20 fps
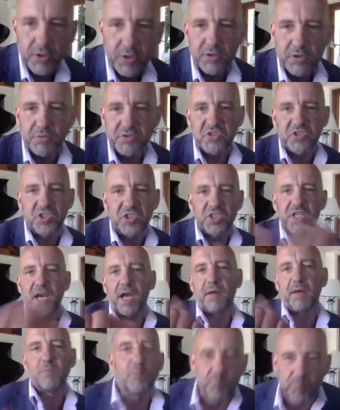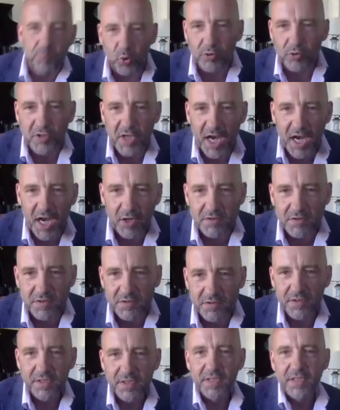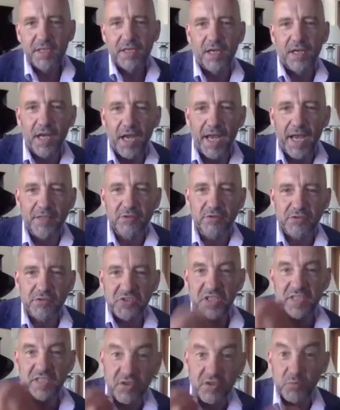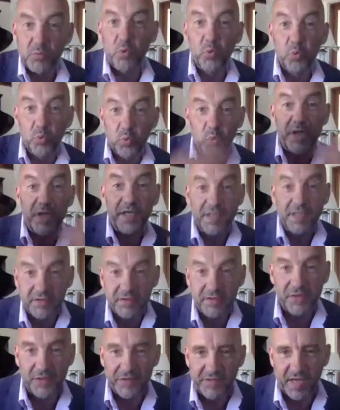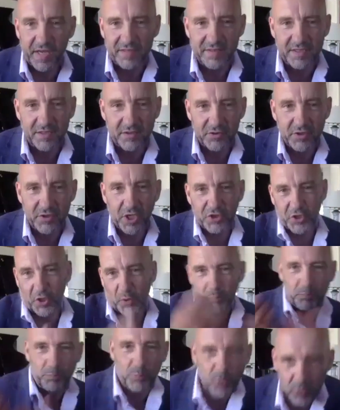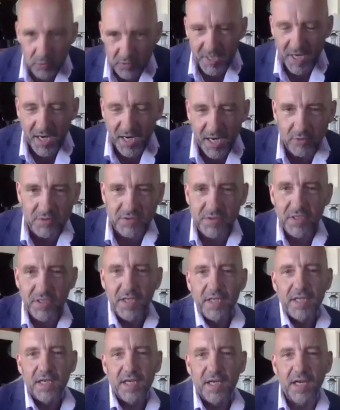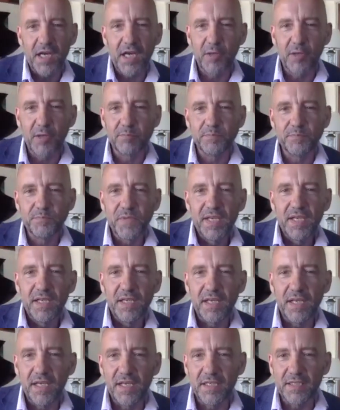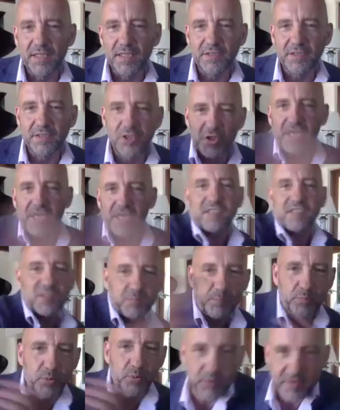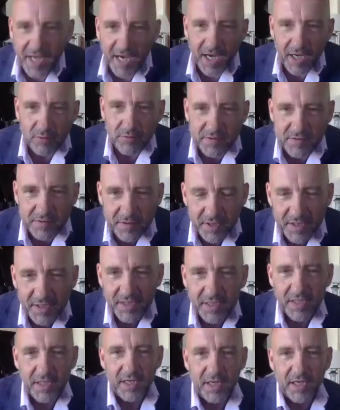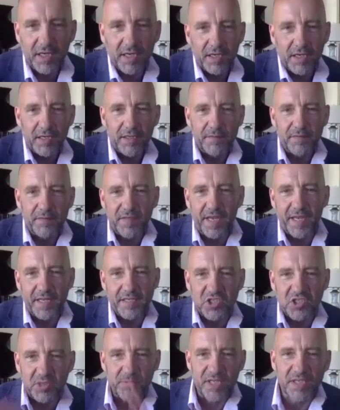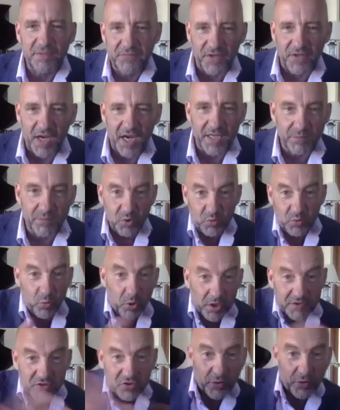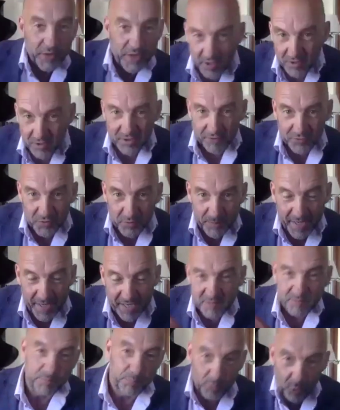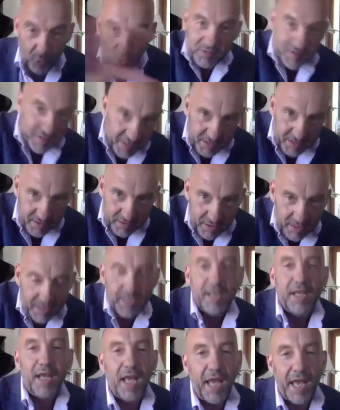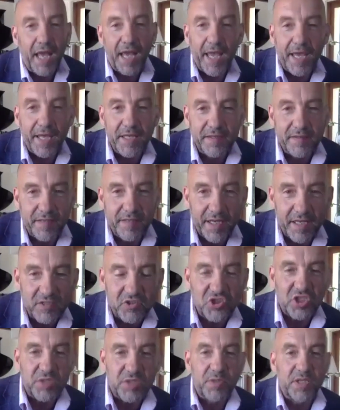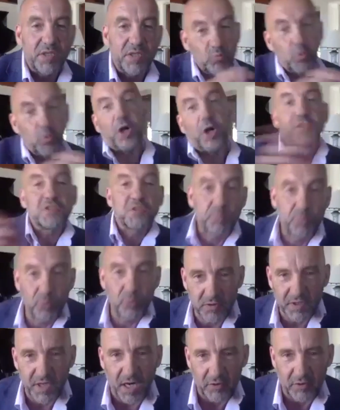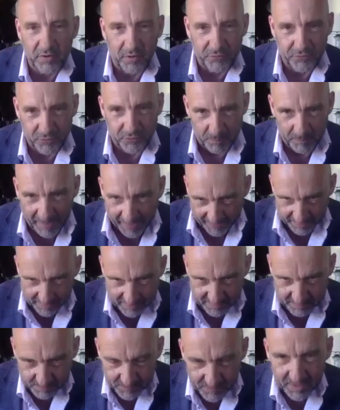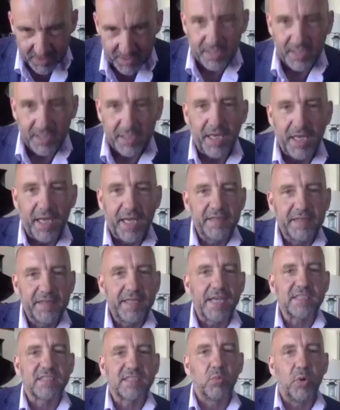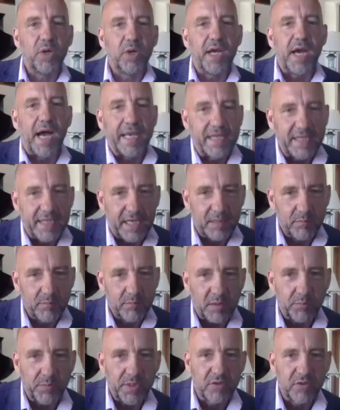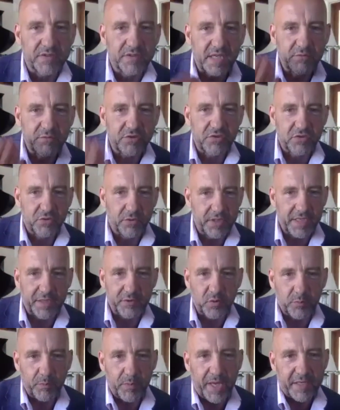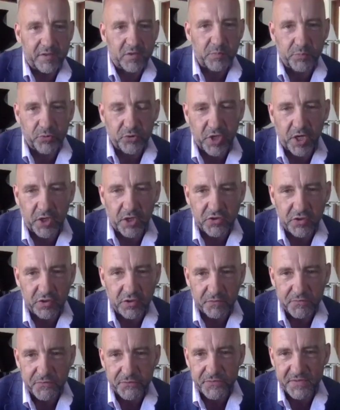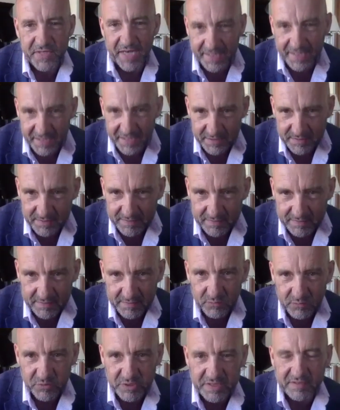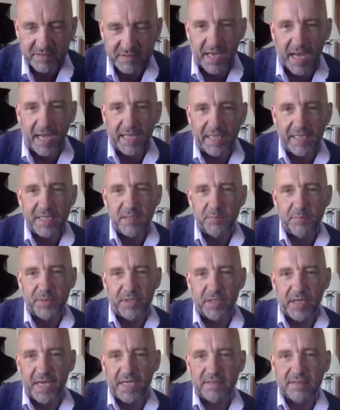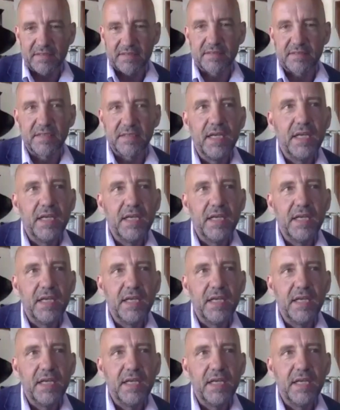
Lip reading: Christina pulled out, Anders Nielsen, who is a fantastic conductor, pulled out, Jonas pulled out, then Jimmy Levine, was going out of the Met, pulled in, and then Jimmy was pulled out of the Met. And that's where I came in, because I was doing at the Met a production of Thais with Eileen Perez,